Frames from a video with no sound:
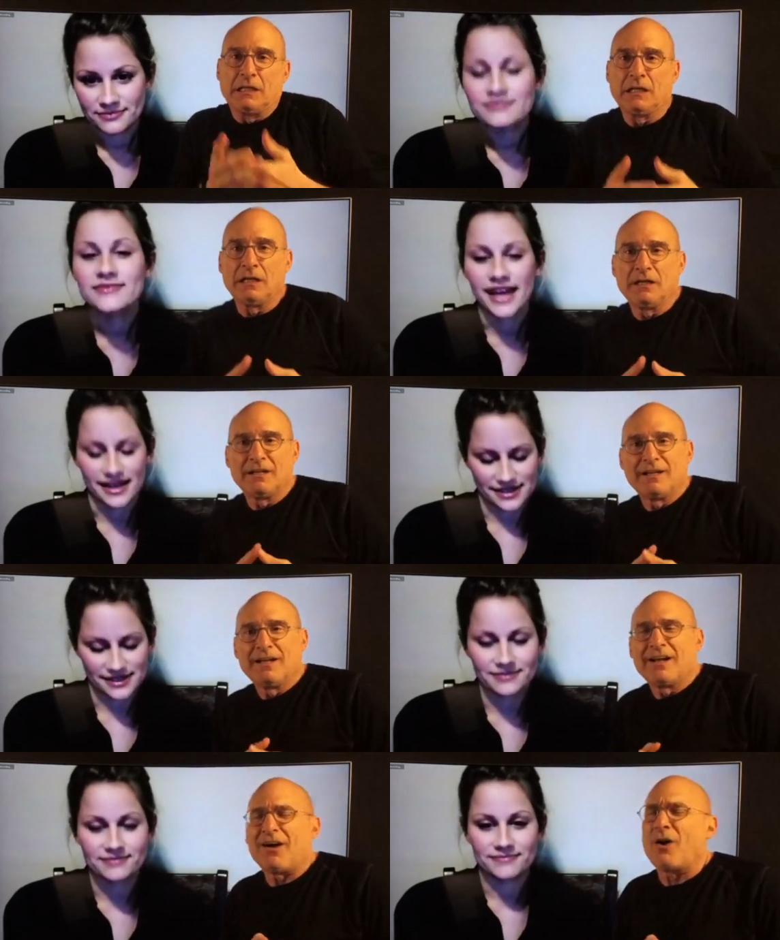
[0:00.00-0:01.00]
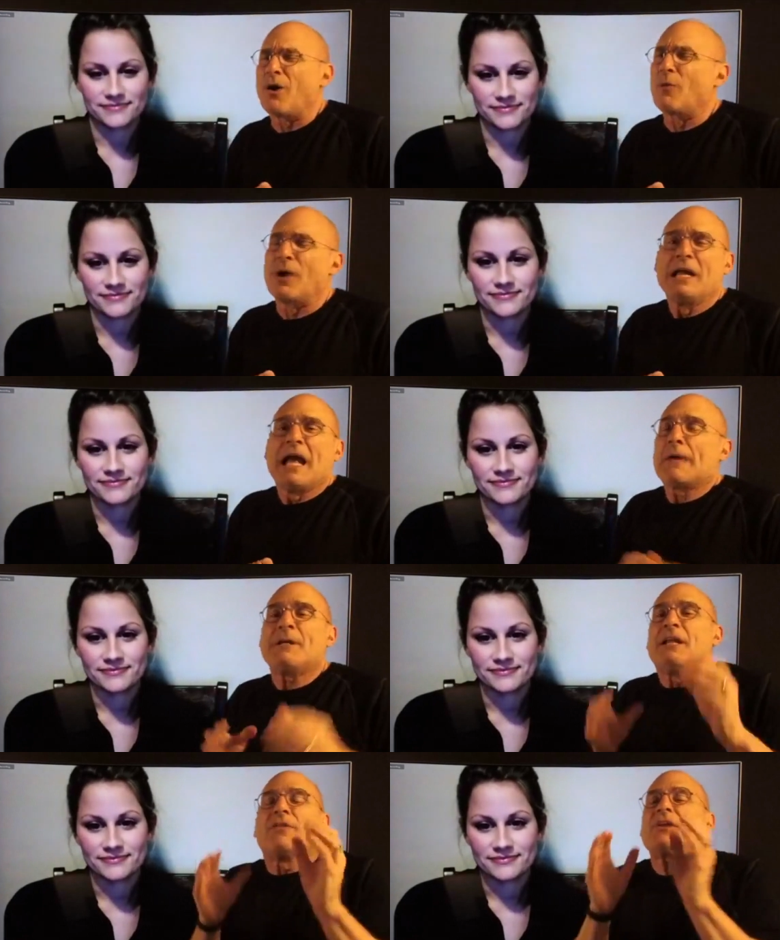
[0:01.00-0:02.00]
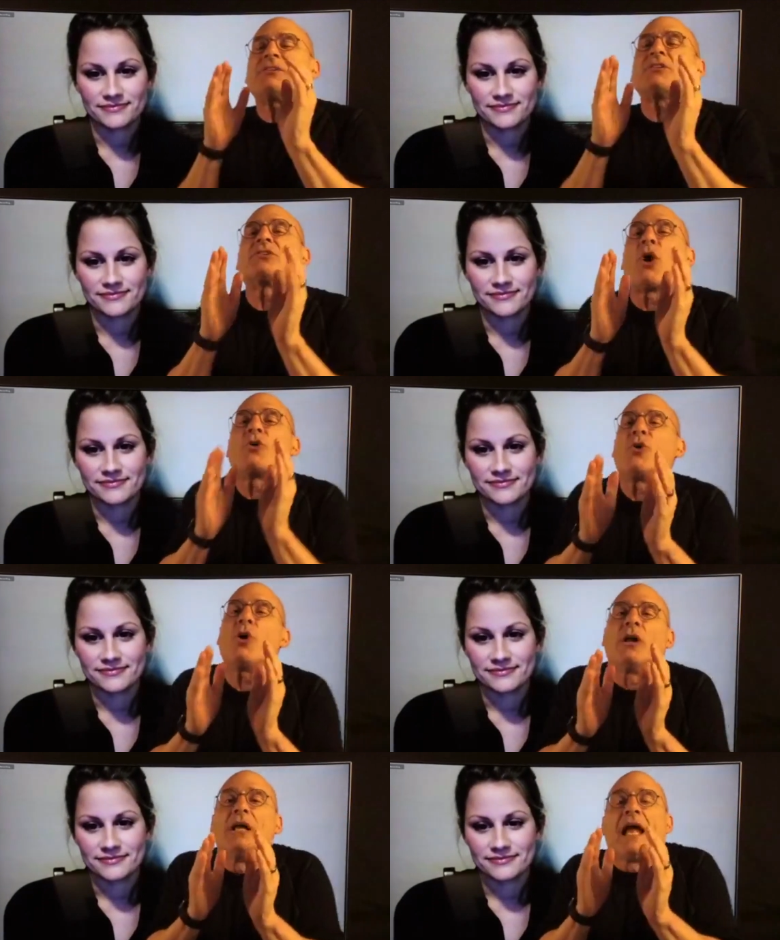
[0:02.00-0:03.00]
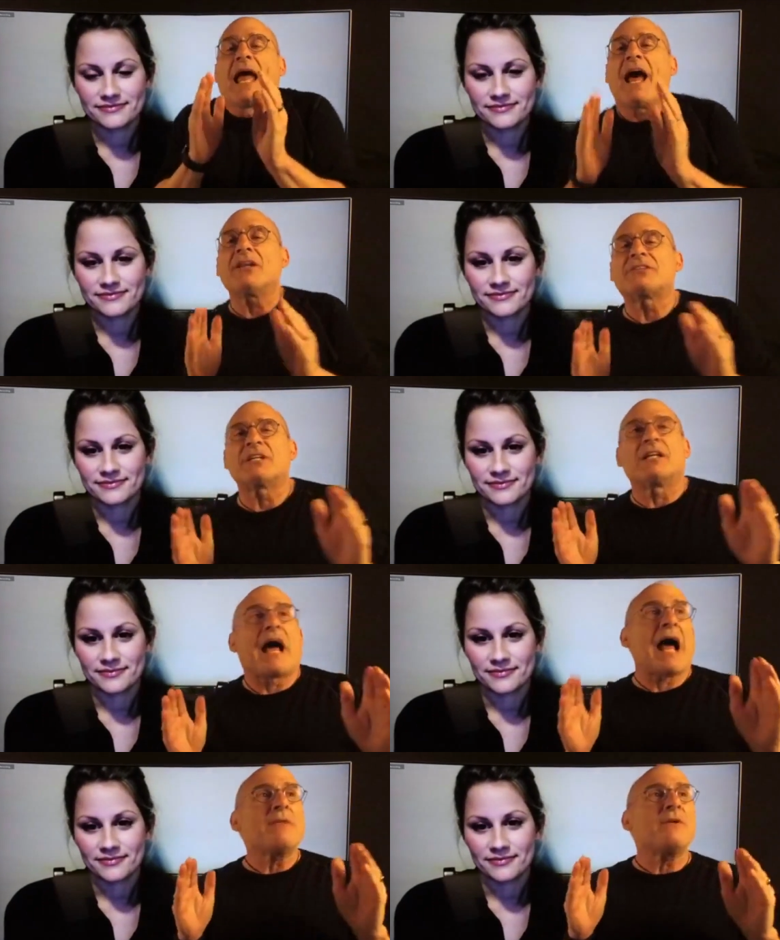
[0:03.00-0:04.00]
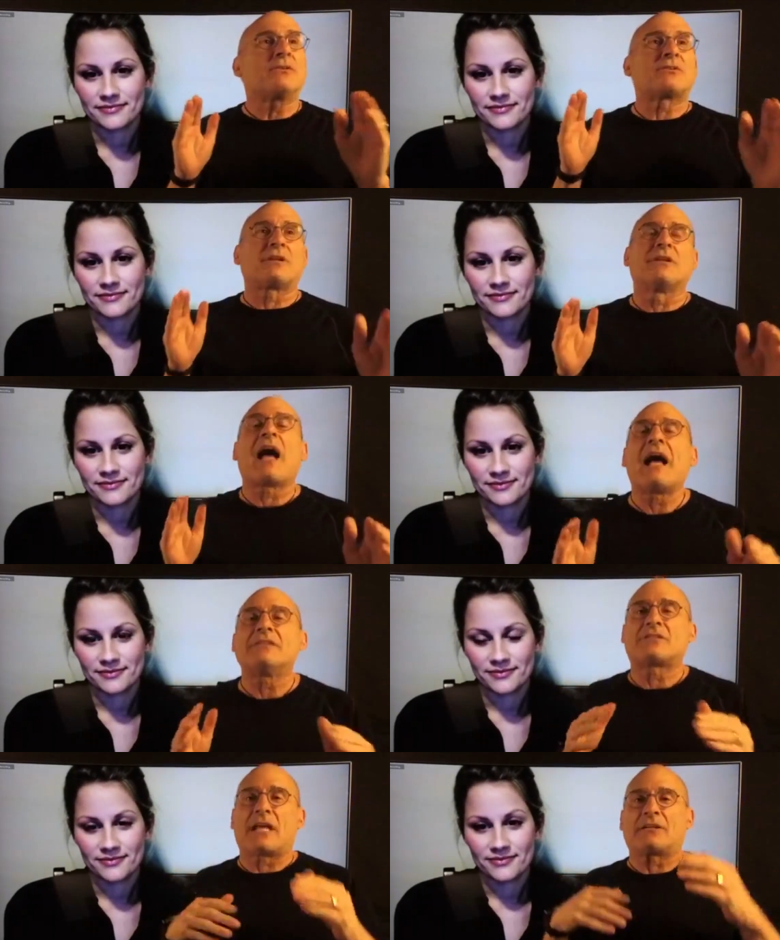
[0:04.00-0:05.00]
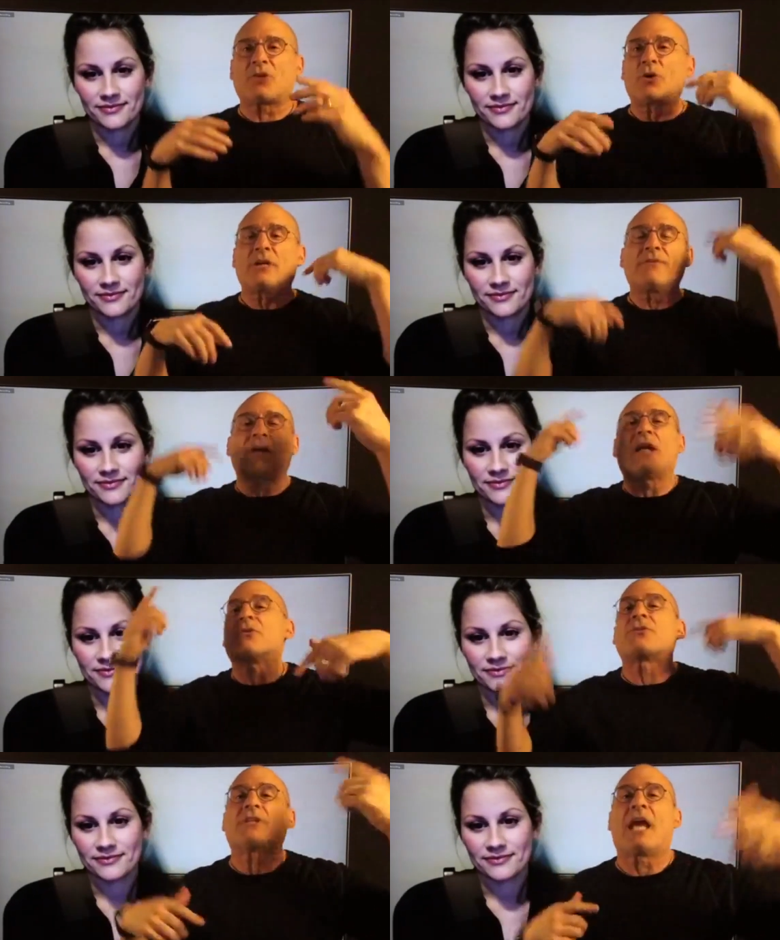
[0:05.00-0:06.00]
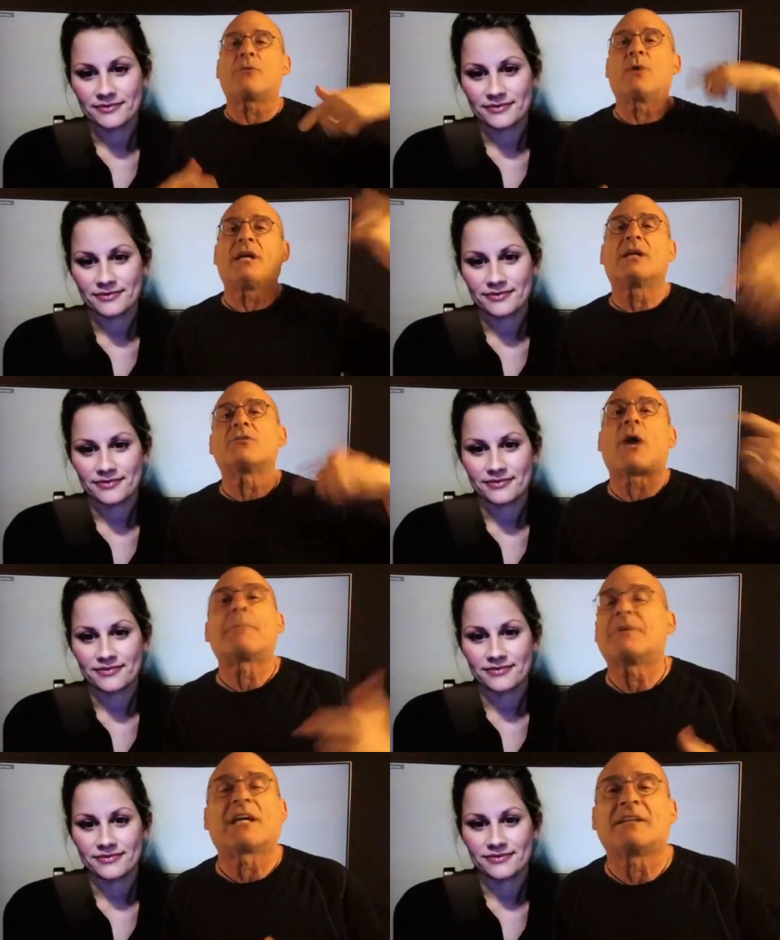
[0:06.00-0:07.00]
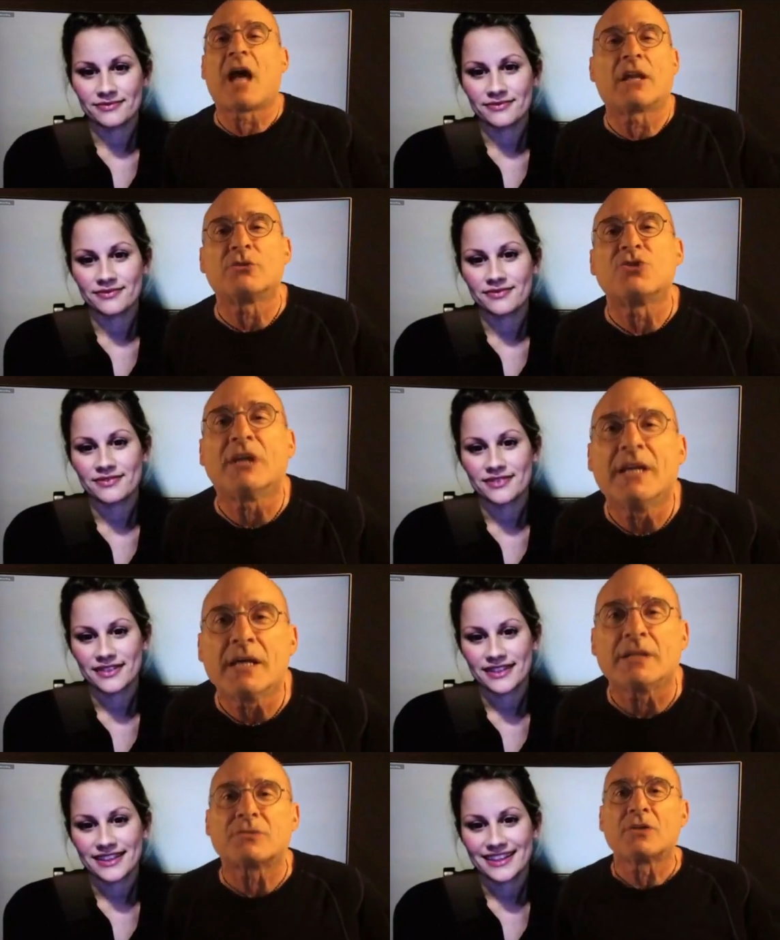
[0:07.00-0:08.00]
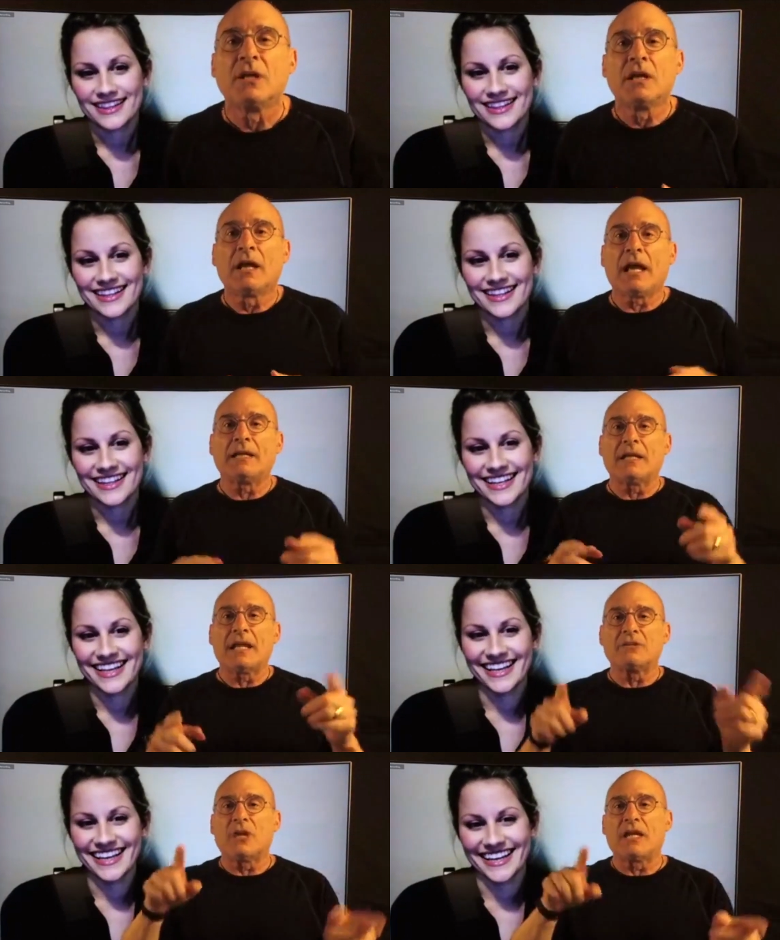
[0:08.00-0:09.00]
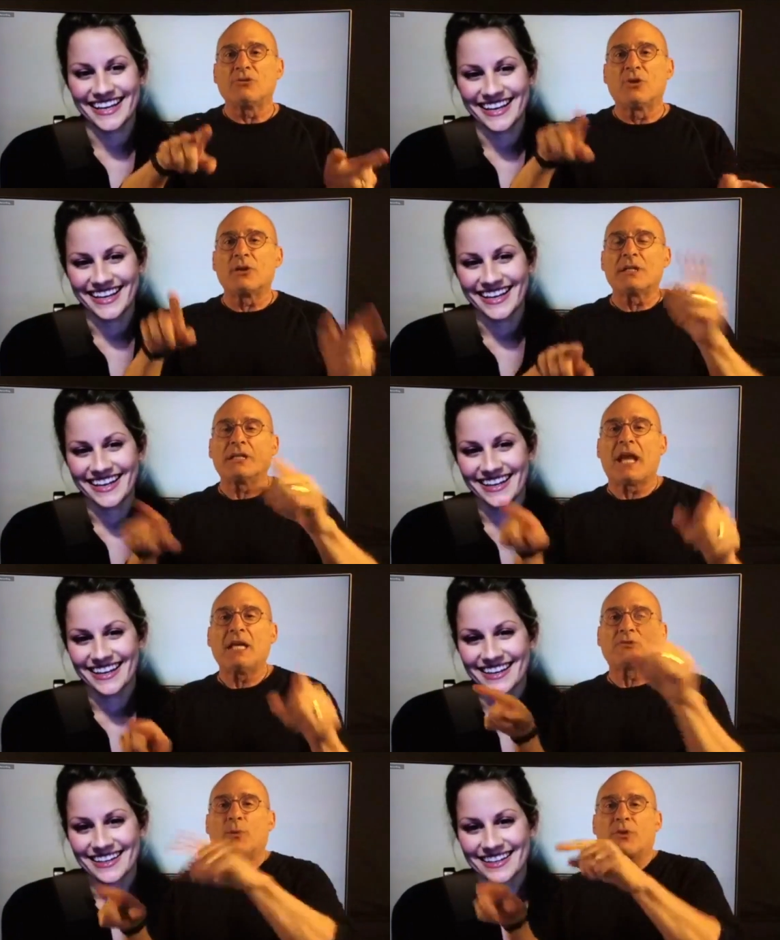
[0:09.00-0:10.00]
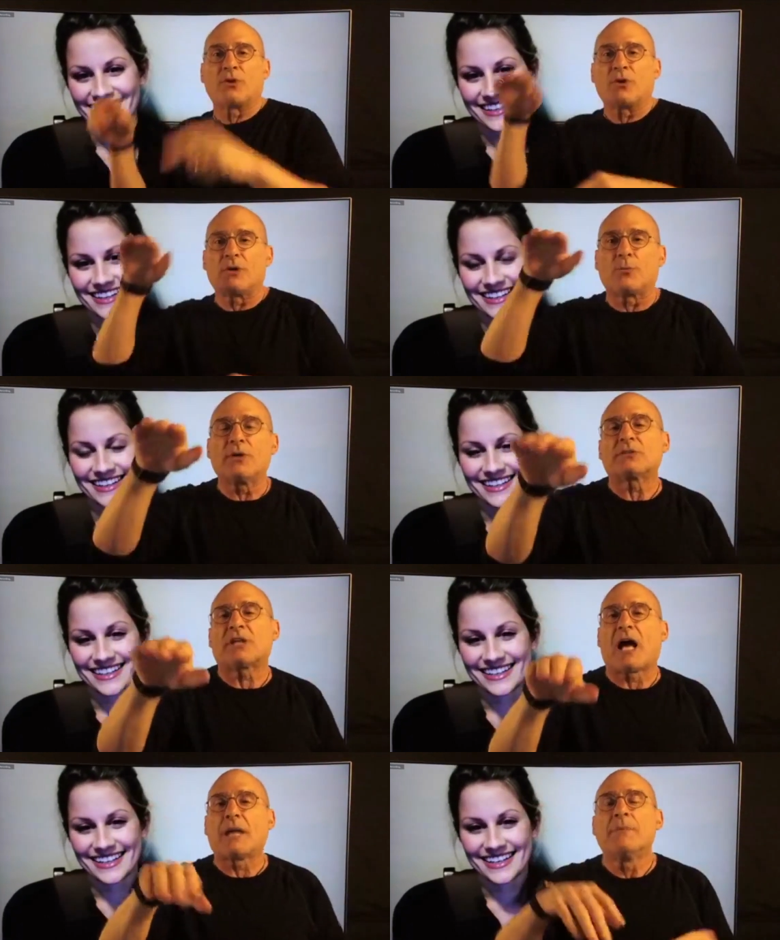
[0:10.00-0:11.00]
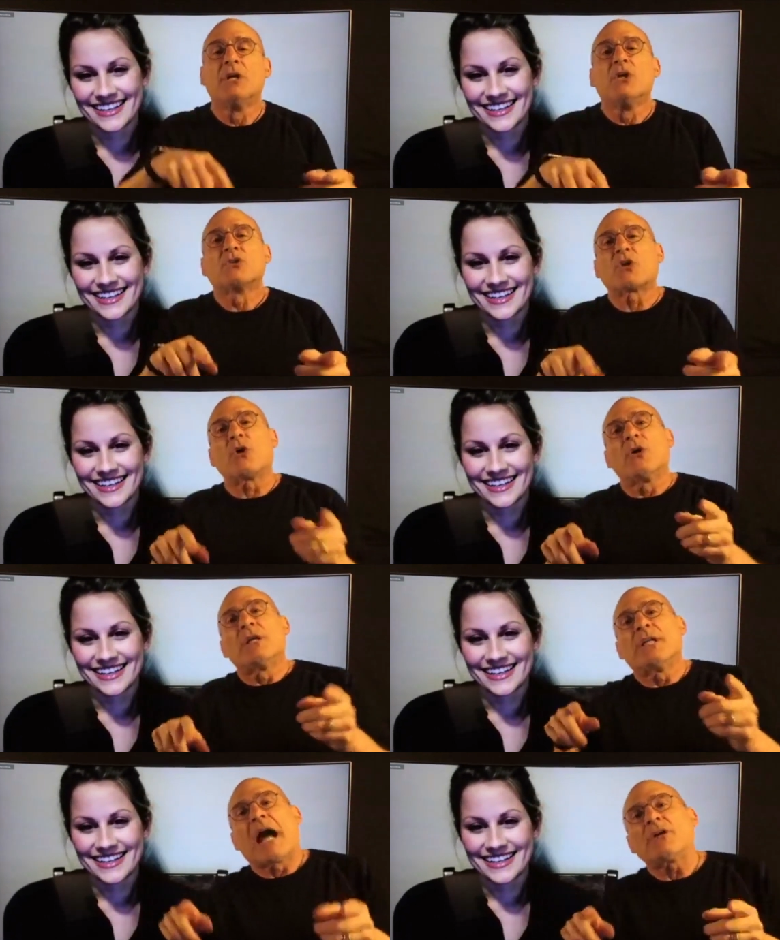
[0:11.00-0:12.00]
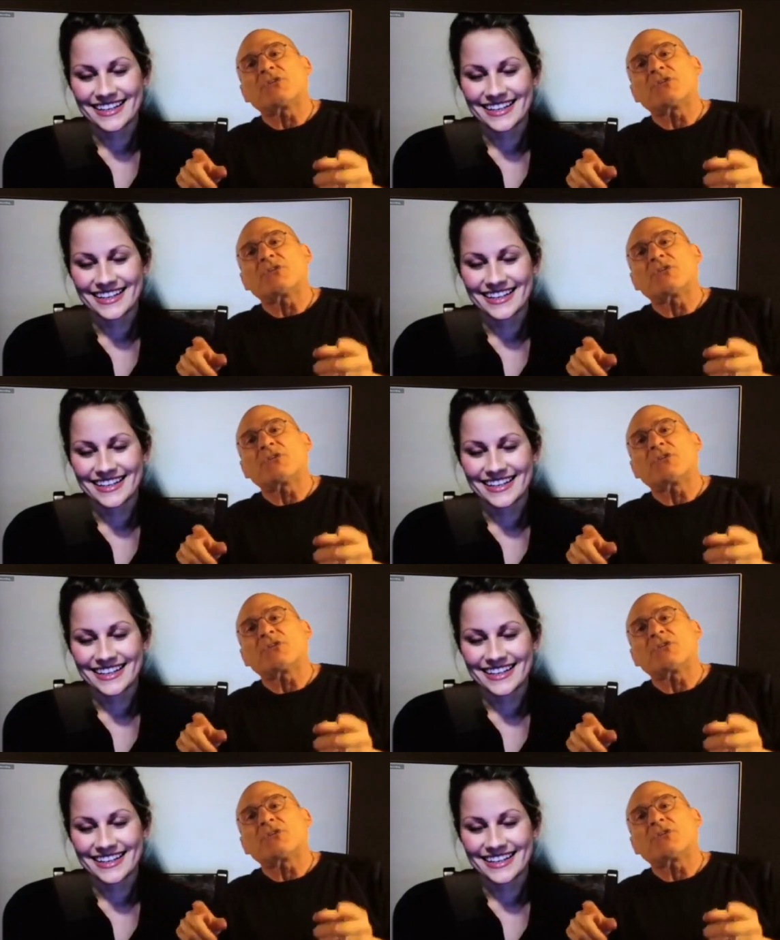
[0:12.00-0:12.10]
Speaker 1: Yes. Oh, I mean, this is so cool, Alison. I'm in salons that don't even understand what airdrop technology is, and and and you're engaged with her in real time. So now